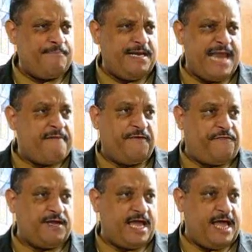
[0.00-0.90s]
let me
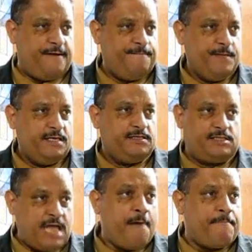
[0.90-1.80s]
never forget.
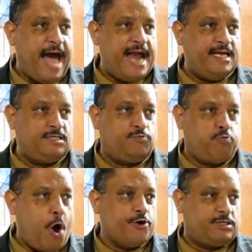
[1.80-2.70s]
Somebody's
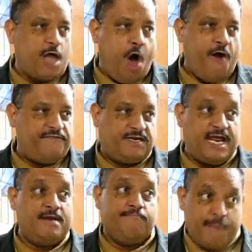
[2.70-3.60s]
worse off
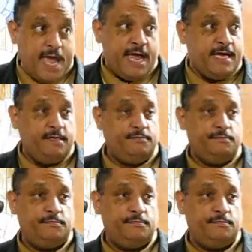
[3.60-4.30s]
than me.